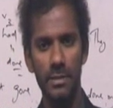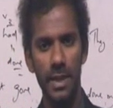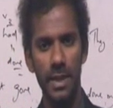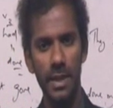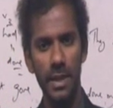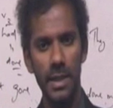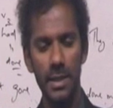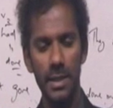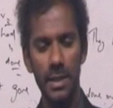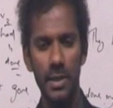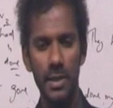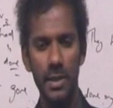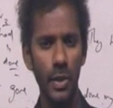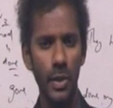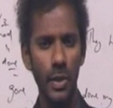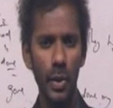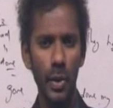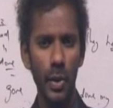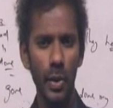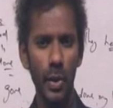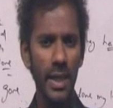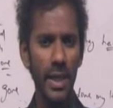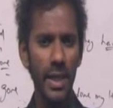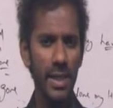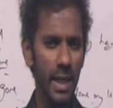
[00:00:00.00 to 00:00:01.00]
Clear? So
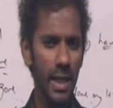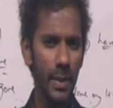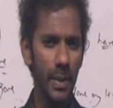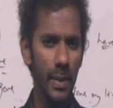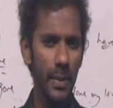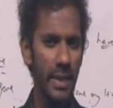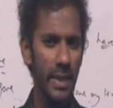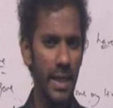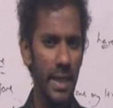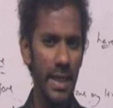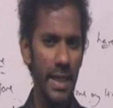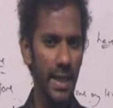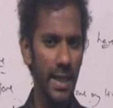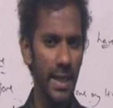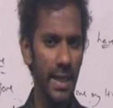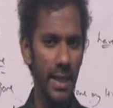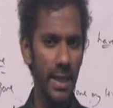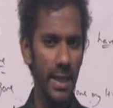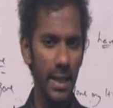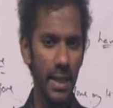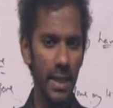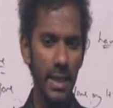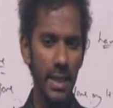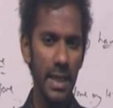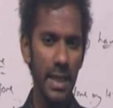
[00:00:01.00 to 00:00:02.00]
don't get stuck with any
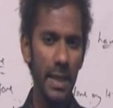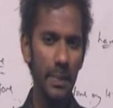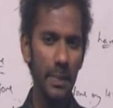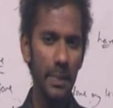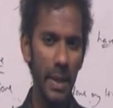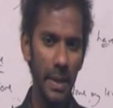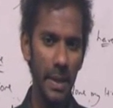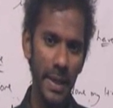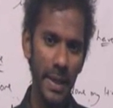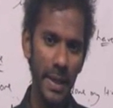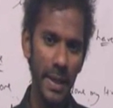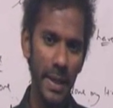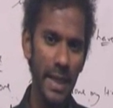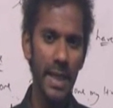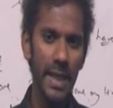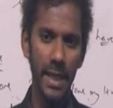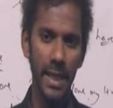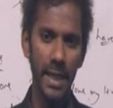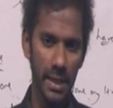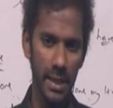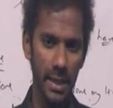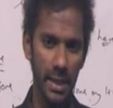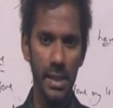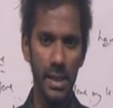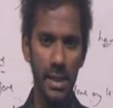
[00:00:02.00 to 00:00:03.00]
category. Keep eliminating
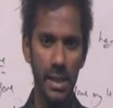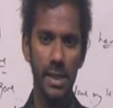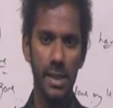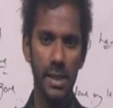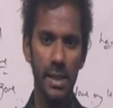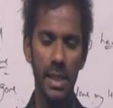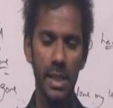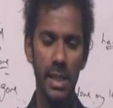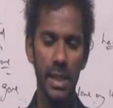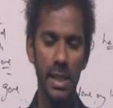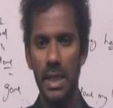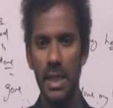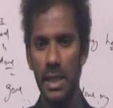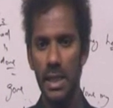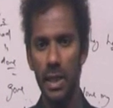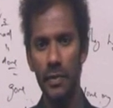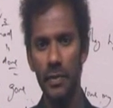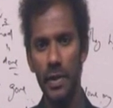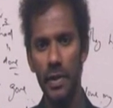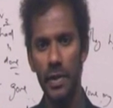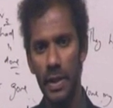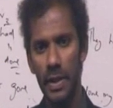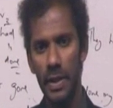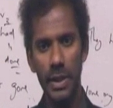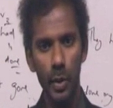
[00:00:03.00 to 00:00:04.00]
categories. Now
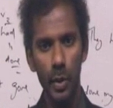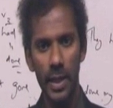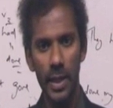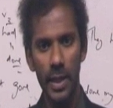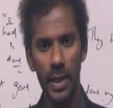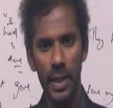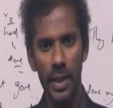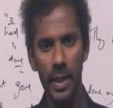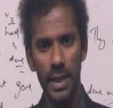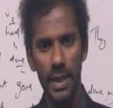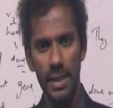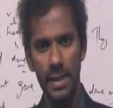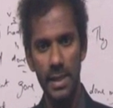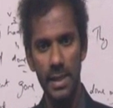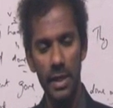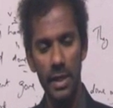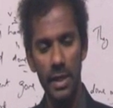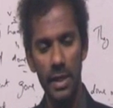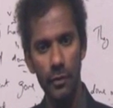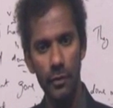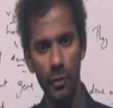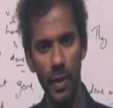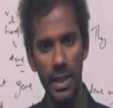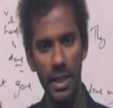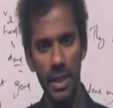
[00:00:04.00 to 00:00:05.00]
we have only two categories
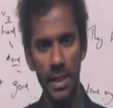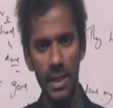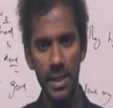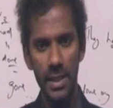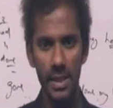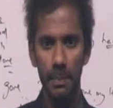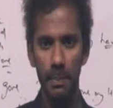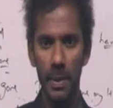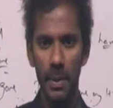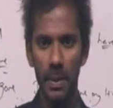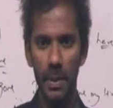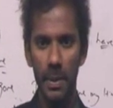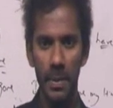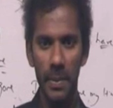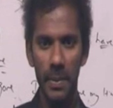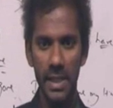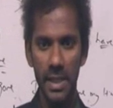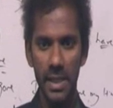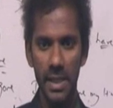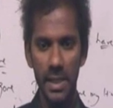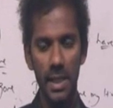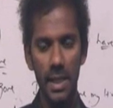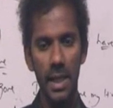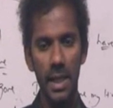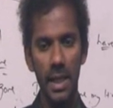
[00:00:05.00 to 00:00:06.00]
left. One is simple
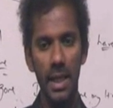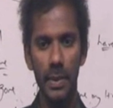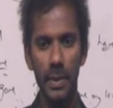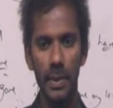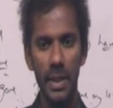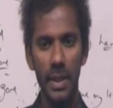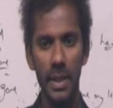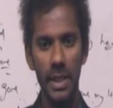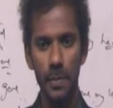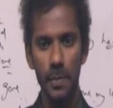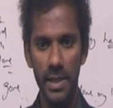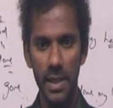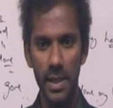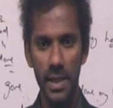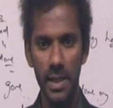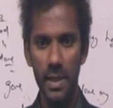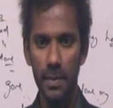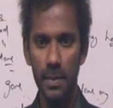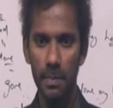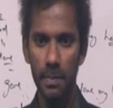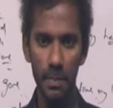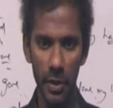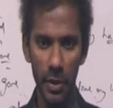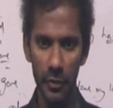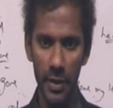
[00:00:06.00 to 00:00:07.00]
present, other one is
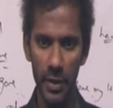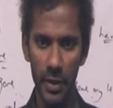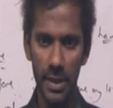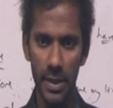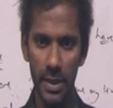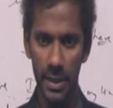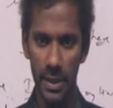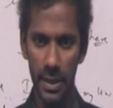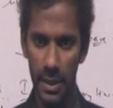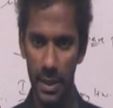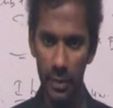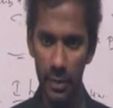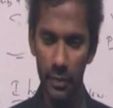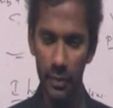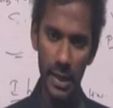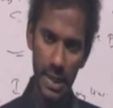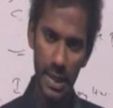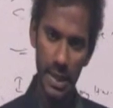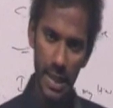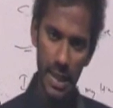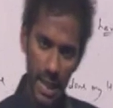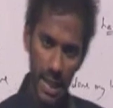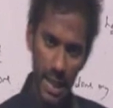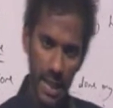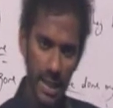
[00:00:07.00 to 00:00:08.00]
present perfect. Clear? Fine.
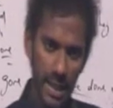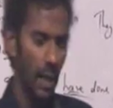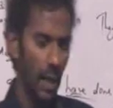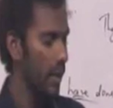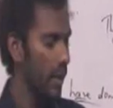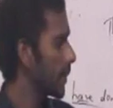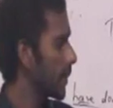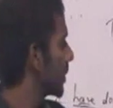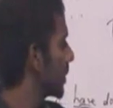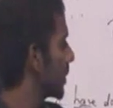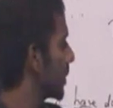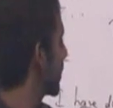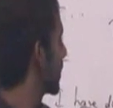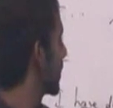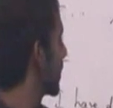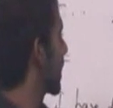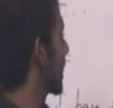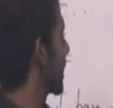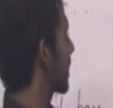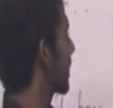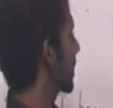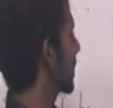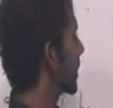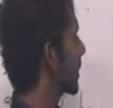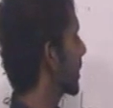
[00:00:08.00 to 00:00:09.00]
Now come to this
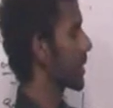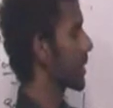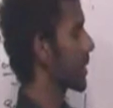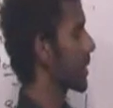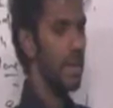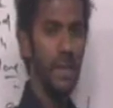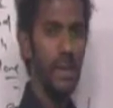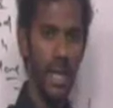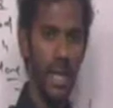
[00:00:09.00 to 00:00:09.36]
sentence.